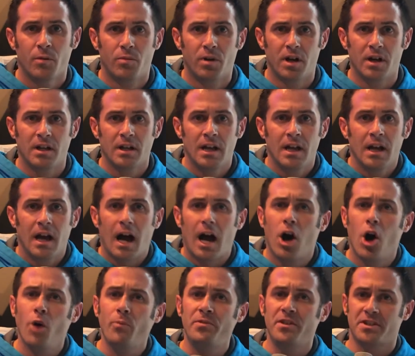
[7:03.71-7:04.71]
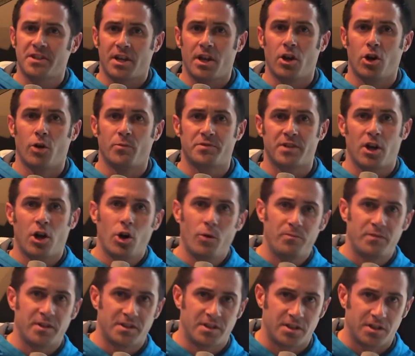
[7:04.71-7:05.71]
But I hope this helps. I
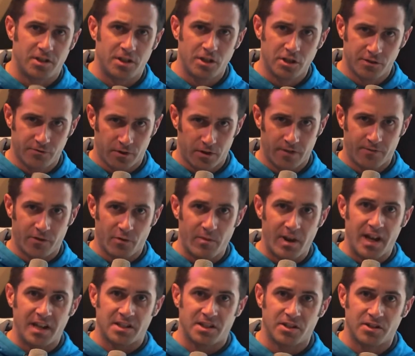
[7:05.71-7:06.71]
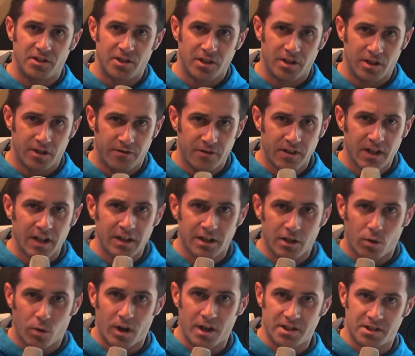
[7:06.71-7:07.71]
hope this is useful information to you. If you got
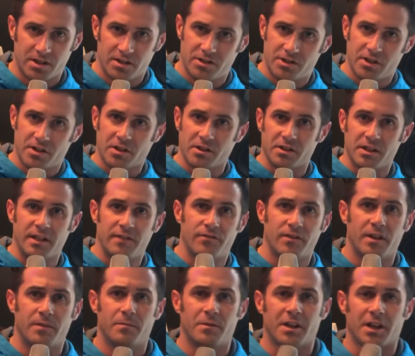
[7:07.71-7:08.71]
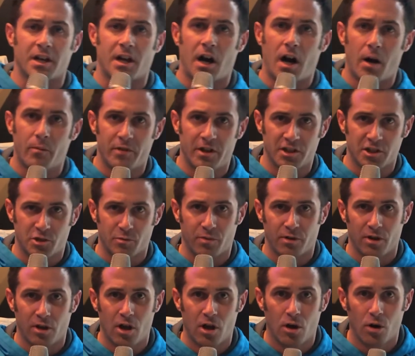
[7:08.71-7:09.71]
any questions, you can leave them in the comments
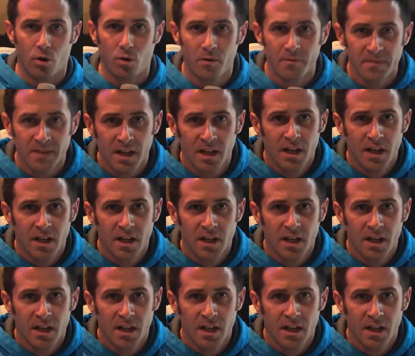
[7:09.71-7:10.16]
below.